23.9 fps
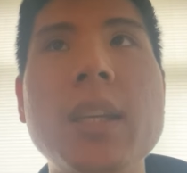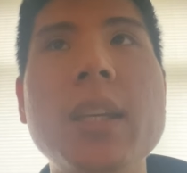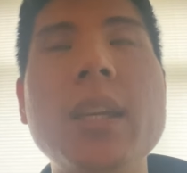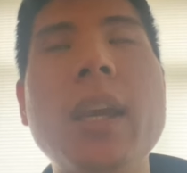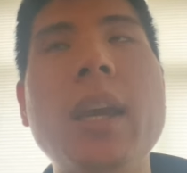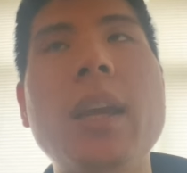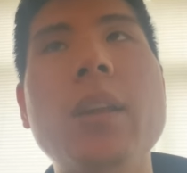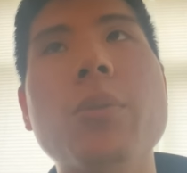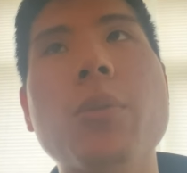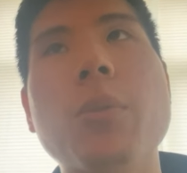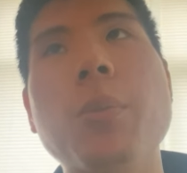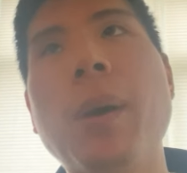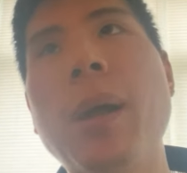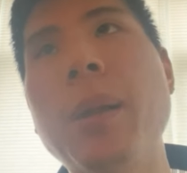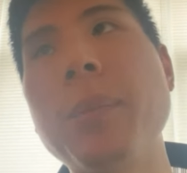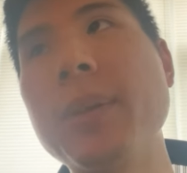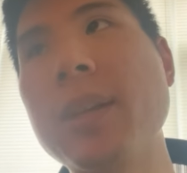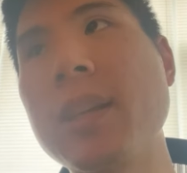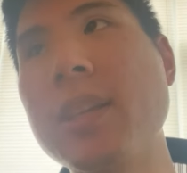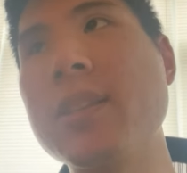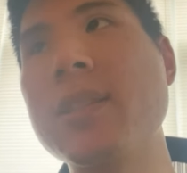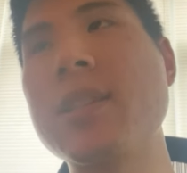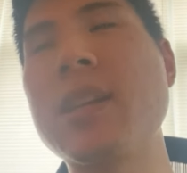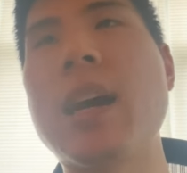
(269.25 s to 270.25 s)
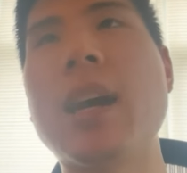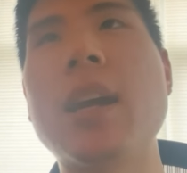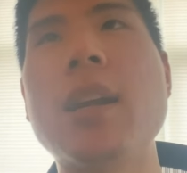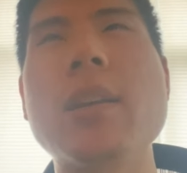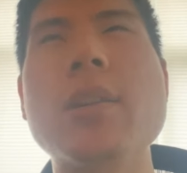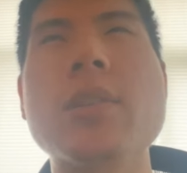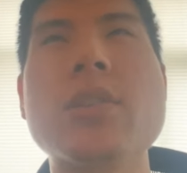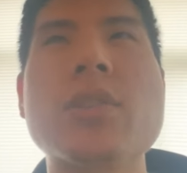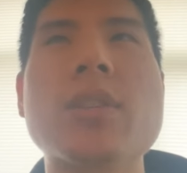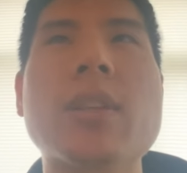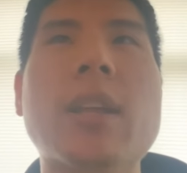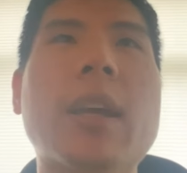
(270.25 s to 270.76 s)
And the Republican side
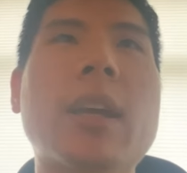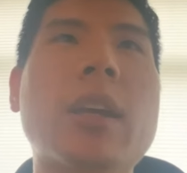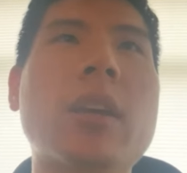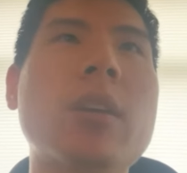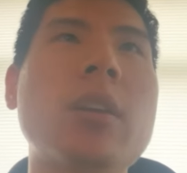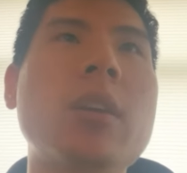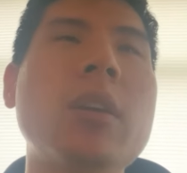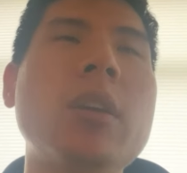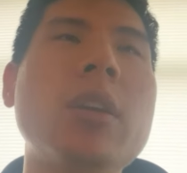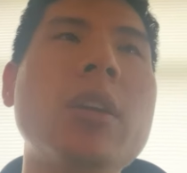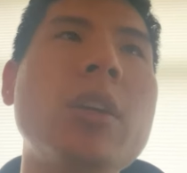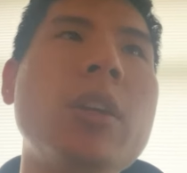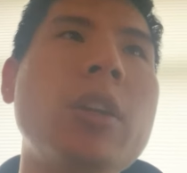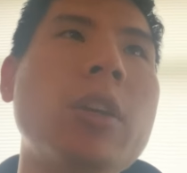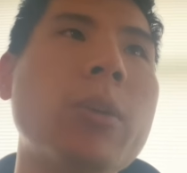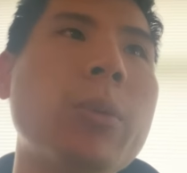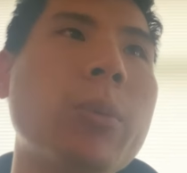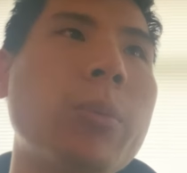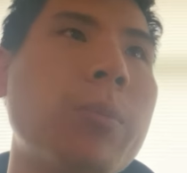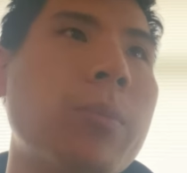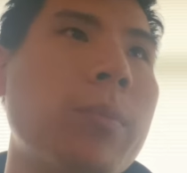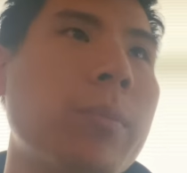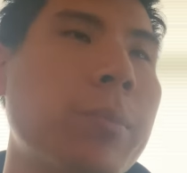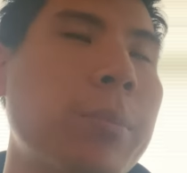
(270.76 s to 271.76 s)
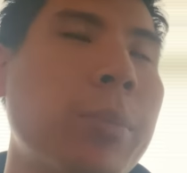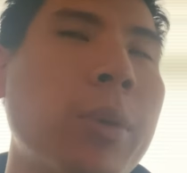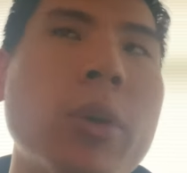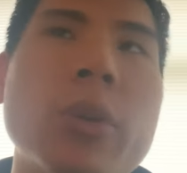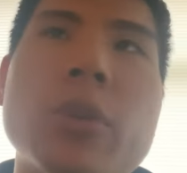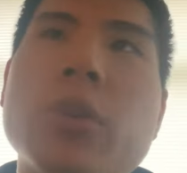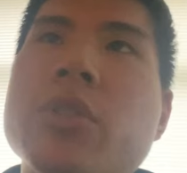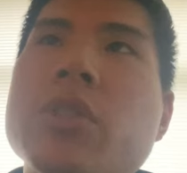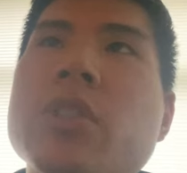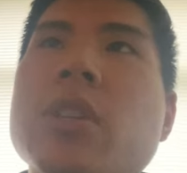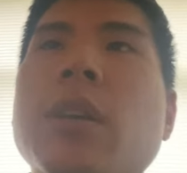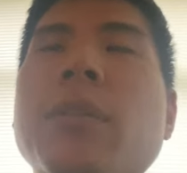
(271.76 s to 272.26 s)
is like, you know, pull
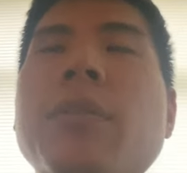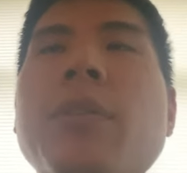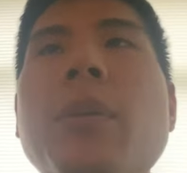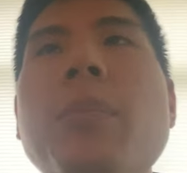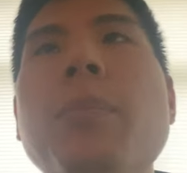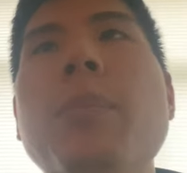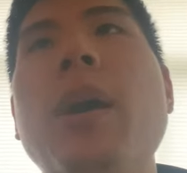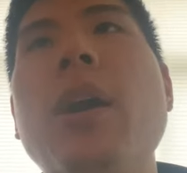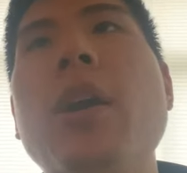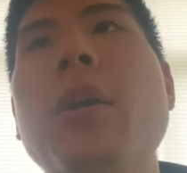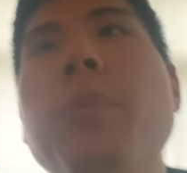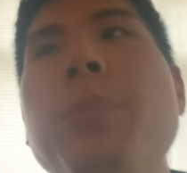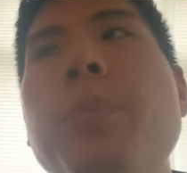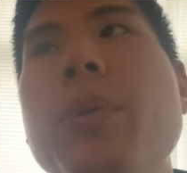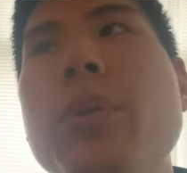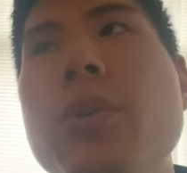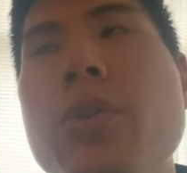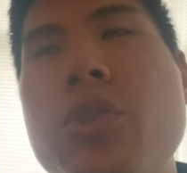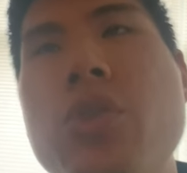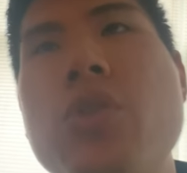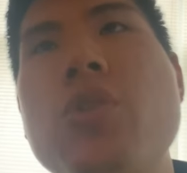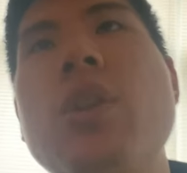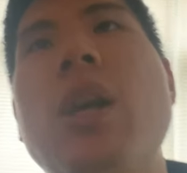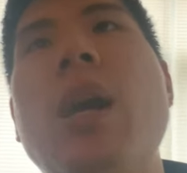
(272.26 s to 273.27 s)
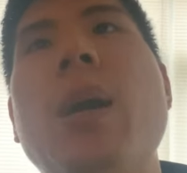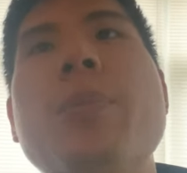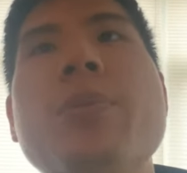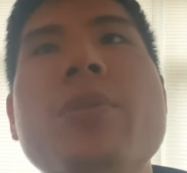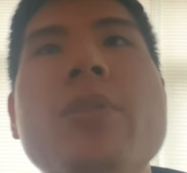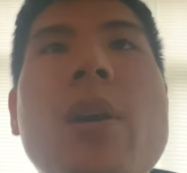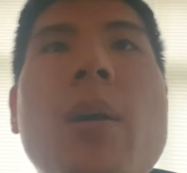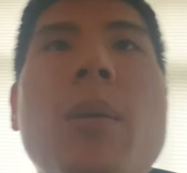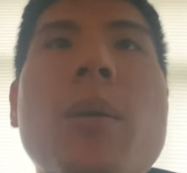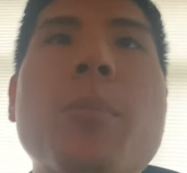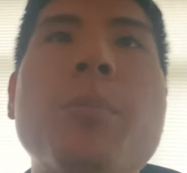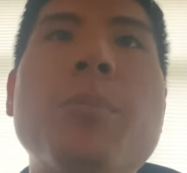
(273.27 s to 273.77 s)
yourself up by your bootstraps.
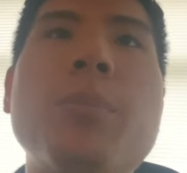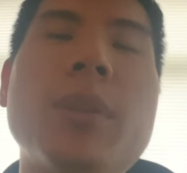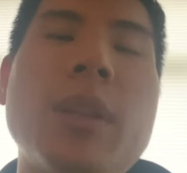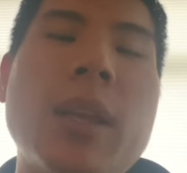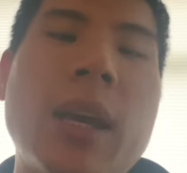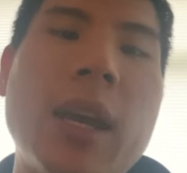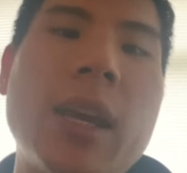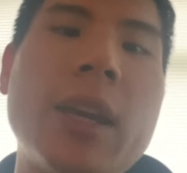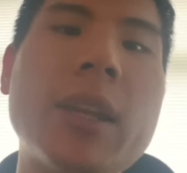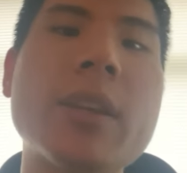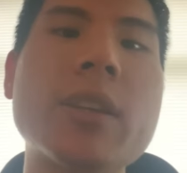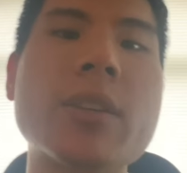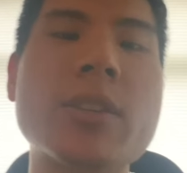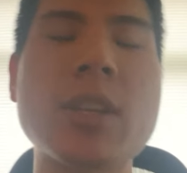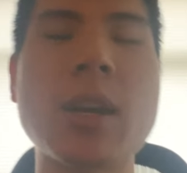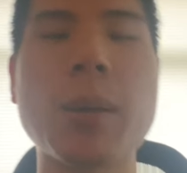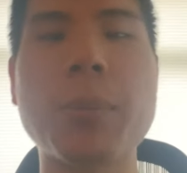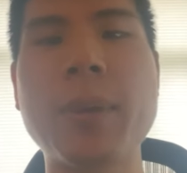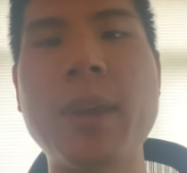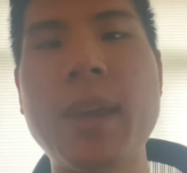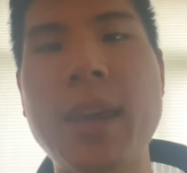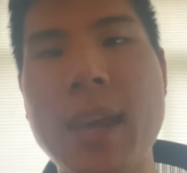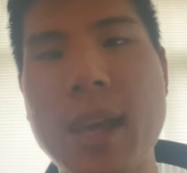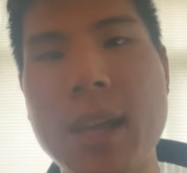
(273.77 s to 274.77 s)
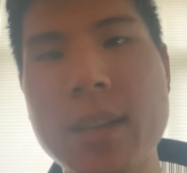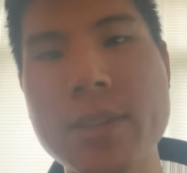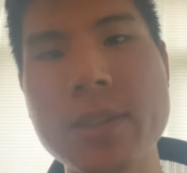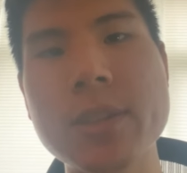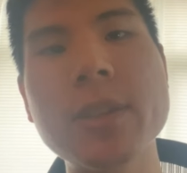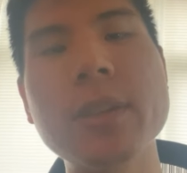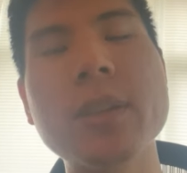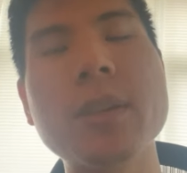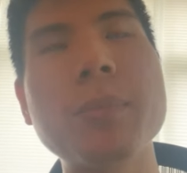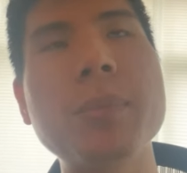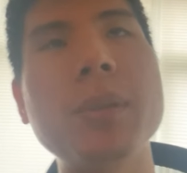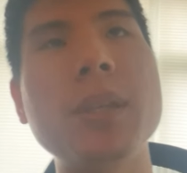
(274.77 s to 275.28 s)
Stop complaining. Stop
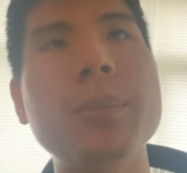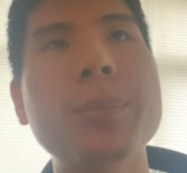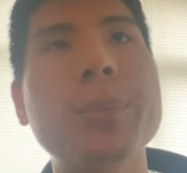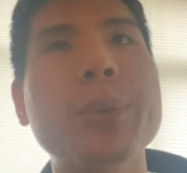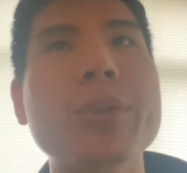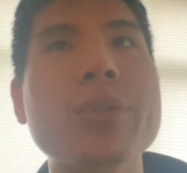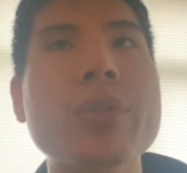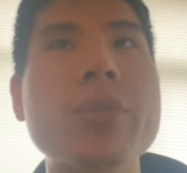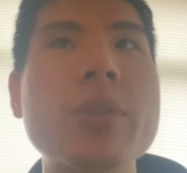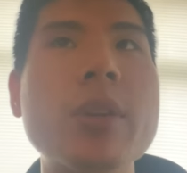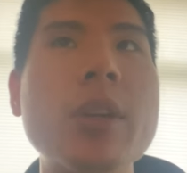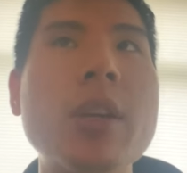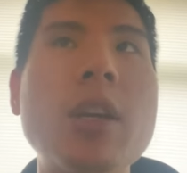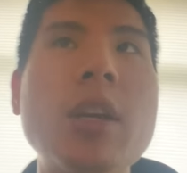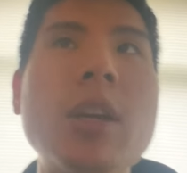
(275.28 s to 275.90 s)
canceling people's.